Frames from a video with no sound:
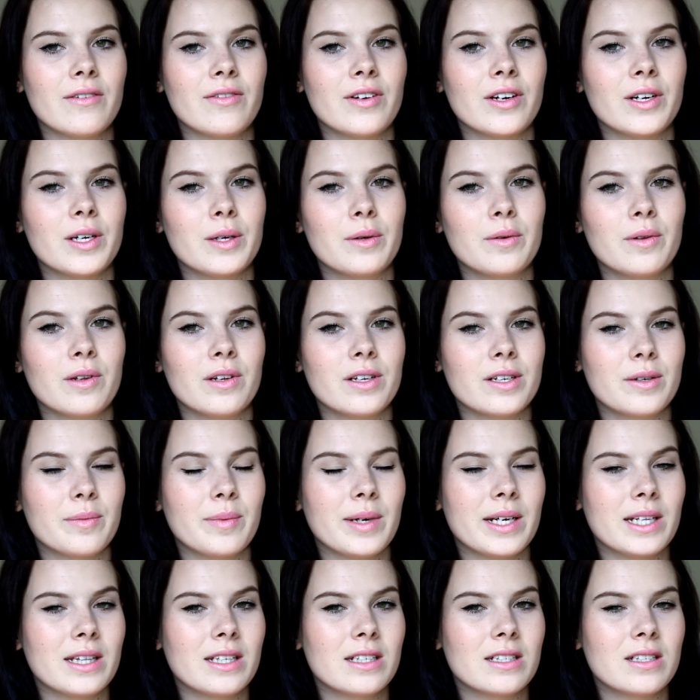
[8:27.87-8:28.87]
I've heard a lot
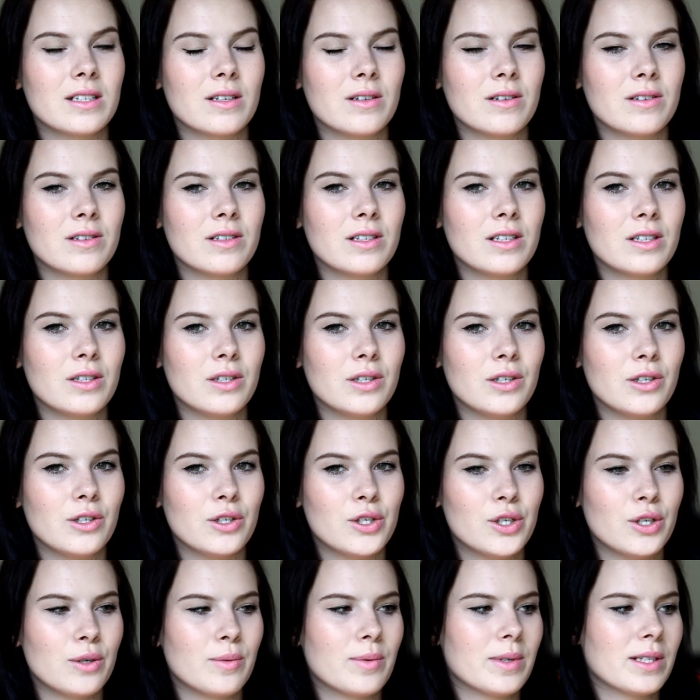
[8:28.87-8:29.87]
about this on
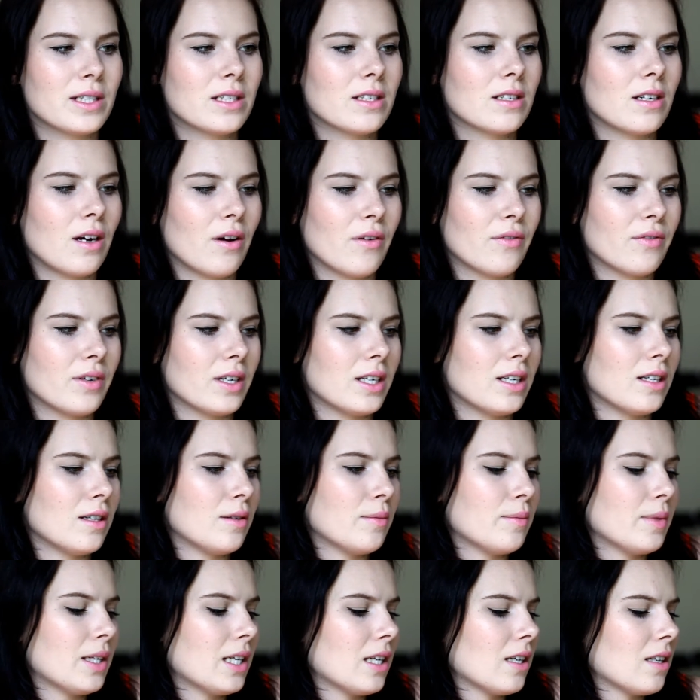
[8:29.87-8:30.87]
YouTube and stuff,
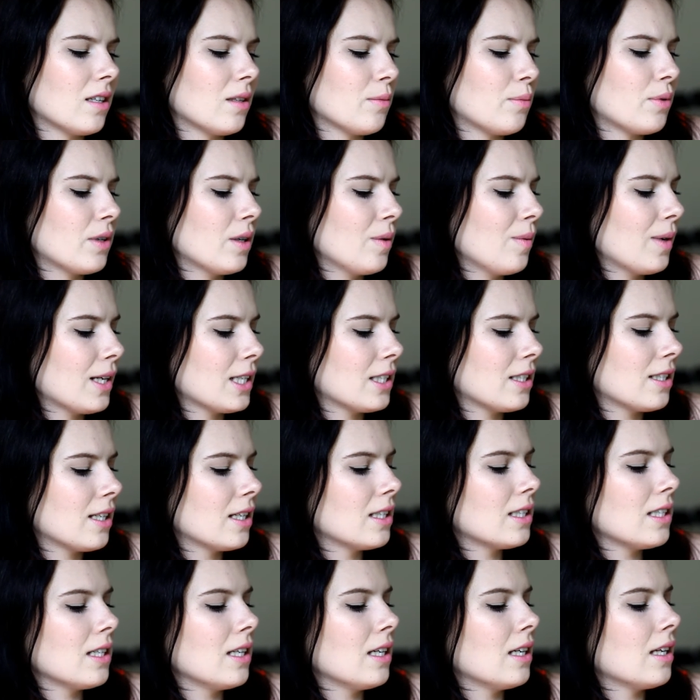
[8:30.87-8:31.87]
and it pretty much
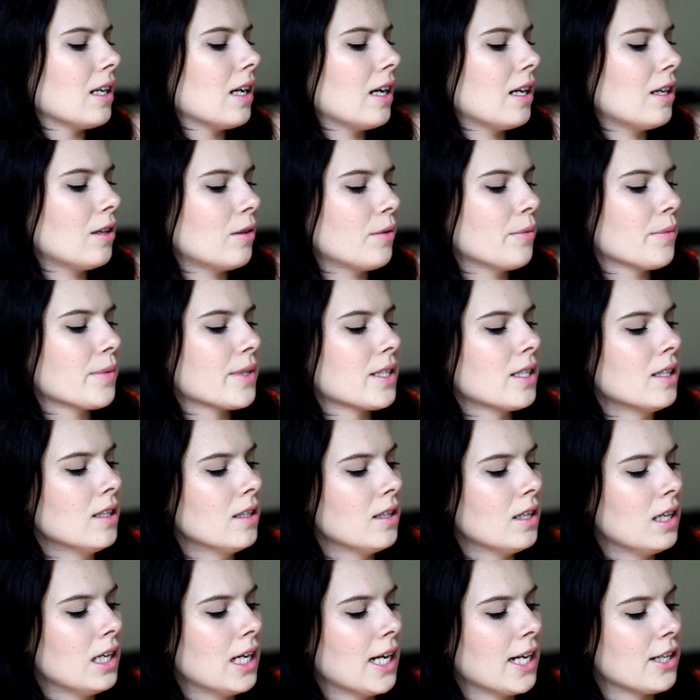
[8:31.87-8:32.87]
says it helps
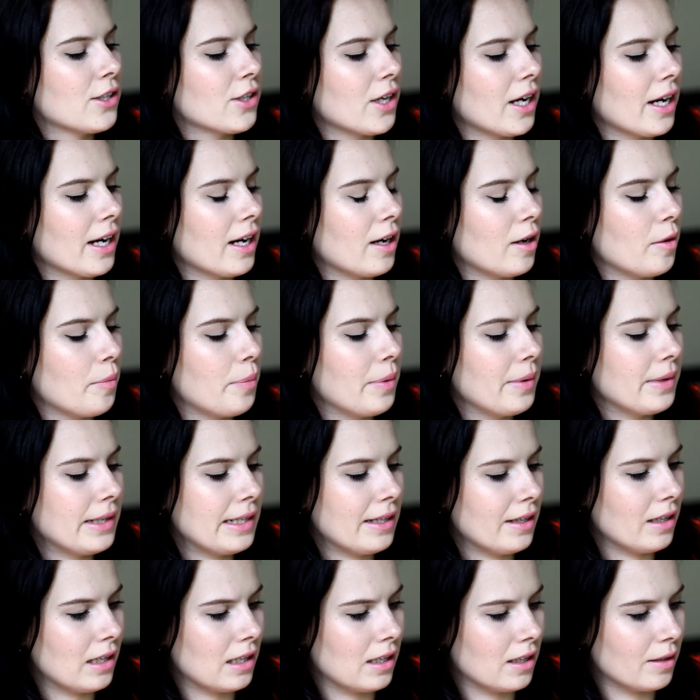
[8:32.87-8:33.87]
dry up
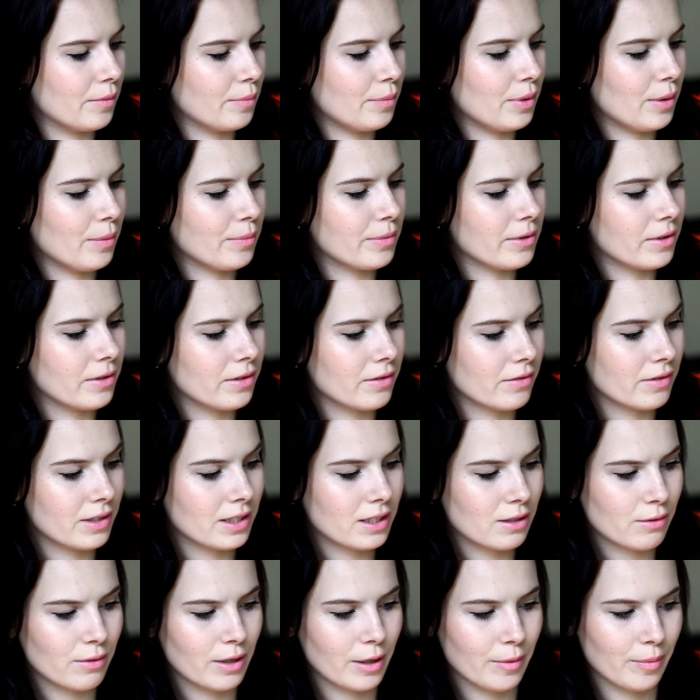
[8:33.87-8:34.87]
pimples,
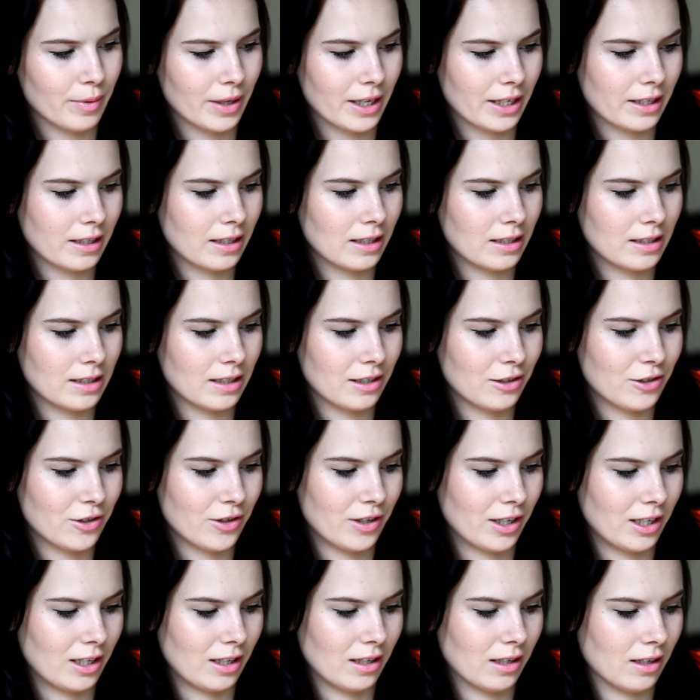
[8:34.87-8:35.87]
rinse away blackheads, and
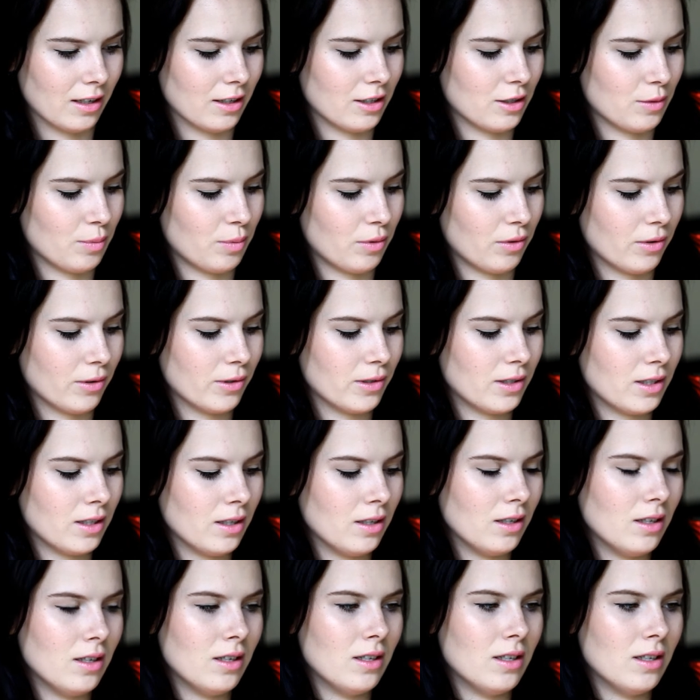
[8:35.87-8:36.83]
shrink and large pores.